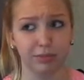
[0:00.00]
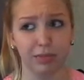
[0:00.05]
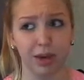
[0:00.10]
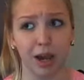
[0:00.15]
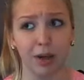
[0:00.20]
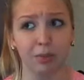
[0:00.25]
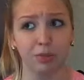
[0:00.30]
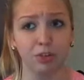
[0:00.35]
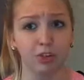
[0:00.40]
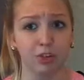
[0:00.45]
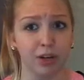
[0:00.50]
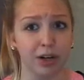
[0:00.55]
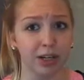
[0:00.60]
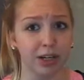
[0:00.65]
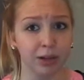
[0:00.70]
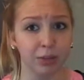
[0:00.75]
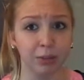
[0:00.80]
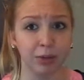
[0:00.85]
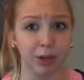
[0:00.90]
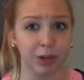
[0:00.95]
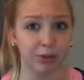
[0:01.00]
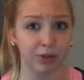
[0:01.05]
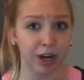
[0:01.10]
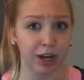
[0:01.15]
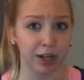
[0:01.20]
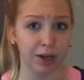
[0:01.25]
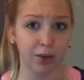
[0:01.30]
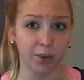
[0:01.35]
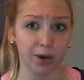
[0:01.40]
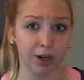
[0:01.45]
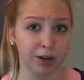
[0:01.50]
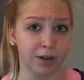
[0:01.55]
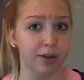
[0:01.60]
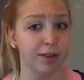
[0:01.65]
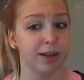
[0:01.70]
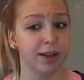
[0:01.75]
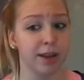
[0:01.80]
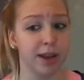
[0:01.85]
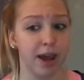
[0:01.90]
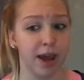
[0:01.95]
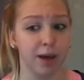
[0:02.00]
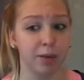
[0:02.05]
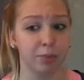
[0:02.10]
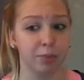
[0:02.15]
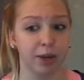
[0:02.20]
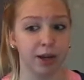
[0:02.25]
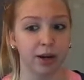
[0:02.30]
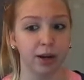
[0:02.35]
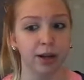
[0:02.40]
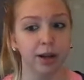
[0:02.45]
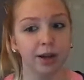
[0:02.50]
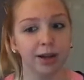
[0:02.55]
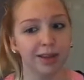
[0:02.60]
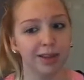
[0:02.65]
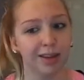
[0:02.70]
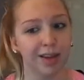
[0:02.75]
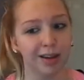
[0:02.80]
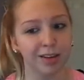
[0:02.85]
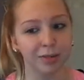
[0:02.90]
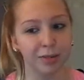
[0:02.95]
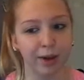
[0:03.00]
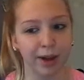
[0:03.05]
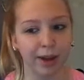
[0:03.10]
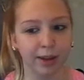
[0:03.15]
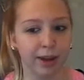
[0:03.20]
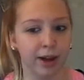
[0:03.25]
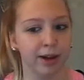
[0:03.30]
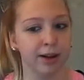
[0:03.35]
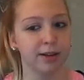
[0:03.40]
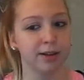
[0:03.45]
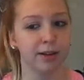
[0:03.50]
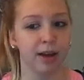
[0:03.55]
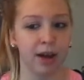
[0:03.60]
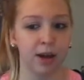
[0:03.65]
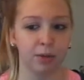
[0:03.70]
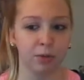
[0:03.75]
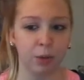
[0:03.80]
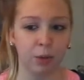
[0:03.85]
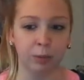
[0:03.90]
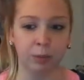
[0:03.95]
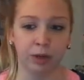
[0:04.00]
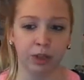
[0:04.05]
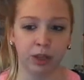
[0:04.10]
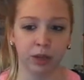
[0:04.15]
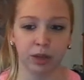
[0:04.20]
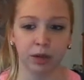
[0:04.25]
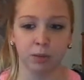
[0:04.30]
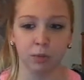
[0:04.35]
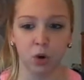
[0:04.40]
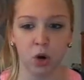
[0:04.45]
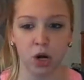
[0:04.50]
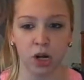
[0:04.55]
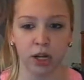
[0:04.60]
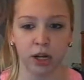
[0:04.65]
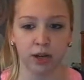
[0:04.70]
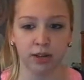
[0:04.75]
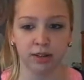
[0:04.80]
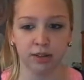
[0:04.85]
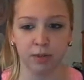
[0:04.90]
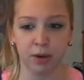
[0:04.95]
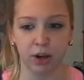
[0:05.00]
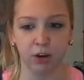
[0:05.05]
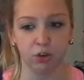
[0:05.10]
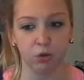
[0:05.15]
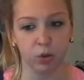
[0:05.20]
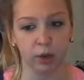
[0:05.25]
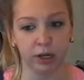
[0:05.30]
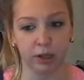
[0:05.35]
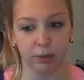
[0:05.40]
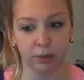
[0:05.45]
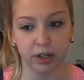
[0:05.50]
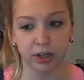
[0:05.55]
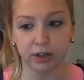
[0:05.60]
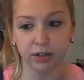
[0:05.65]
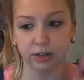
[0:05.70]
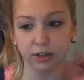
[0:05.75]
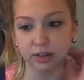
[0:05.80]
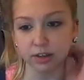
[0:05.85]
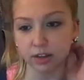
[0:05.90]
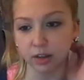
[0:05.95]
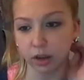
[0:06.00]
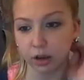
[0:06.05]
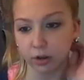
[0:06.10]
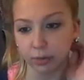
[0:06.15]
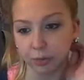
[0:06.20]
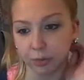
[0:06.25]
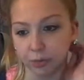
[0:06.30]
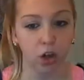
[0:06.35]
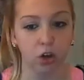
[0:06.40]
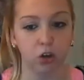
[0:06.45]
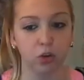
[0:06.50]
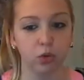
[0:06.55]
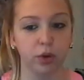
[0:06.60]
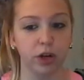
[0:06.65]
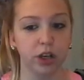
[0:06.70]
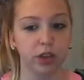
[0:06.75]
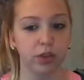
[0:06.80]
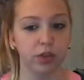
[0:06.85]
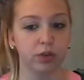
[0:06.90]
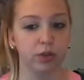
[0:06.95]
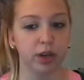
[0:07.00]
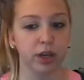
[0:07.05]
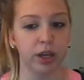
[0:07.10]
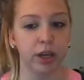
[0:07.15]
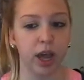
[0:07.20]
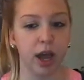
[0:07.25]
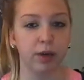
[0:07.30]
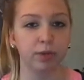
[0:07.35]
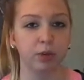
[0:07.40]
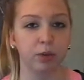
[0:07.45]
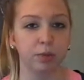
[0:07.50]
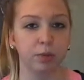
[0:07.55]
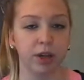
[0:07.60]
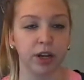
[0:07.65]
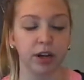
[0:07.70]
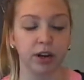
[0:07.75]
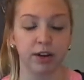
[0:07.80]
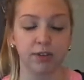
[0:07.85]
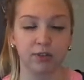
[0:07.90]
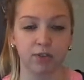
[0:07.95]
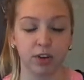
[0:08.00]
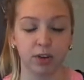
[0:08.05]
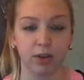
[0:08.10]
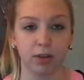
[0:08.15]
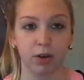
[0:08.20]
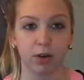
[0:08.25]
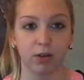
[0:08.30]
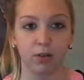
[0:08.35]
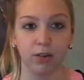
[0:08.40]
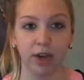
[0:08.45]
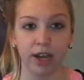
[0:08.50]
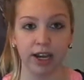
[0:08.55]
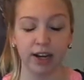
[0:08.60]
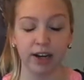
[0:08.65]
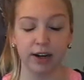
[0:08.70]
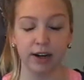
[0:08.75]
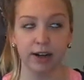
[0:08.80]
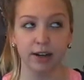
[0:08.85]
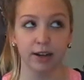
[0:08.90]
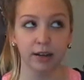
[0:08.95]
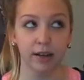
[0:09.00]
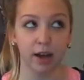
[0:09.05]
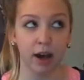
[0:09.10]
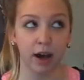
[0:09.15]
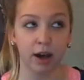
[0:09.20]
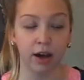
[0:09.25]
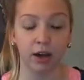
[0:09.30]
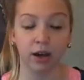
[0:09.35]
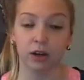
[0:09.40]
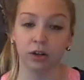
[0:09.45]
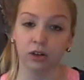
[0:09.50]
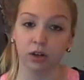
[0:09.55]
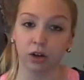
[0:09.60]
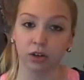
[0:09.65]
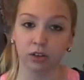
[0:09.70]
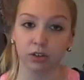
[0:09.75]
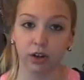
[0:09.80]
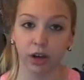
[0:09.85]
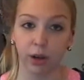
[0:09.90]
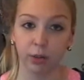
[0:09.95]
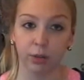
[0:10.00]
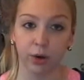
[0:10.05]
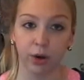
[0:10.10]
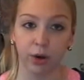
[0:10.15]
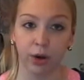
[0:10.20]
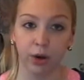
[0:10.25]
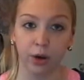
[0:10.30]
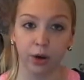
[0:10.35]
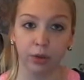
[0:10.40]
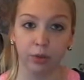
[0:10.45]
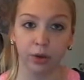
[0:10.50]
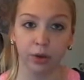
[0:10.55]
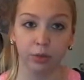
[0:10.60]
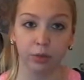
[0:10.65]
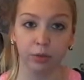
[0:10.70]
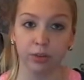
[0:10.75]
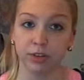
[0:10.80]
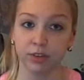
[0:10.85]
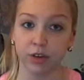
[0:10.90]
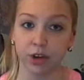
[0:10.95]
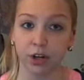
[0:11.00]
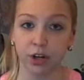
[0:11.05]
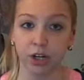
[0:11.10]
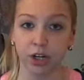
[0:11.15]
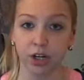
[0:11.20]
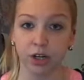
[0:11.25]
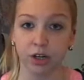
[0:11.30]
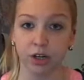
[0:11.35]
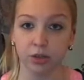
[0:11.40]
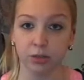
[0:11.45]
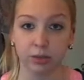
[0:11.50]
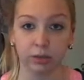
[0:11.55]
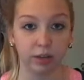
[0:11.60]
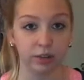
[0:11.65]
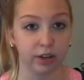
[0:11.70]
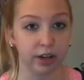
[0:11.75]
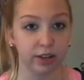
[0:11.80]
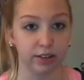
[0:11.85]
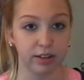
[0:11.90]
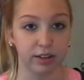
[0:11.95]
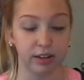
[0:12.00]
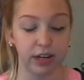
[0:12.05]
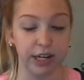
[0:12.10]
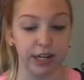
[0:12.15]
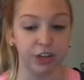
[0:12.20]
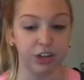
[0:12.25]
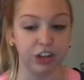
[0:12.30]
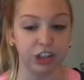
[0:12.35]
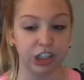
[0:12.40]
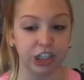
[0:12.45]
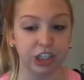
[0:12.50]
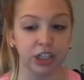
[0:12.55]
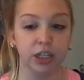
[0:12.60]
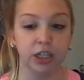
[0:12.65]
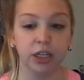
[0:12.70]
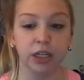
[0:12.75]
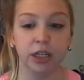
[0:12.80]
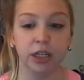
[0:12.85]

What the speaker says: I'm sure I can be ready quicker than that, but that's my allotted time normally in the morning, is about 20 minutes. 23, ever been in a physical fight? Yeah, a long time ago when I was younger, when I was like a teenager.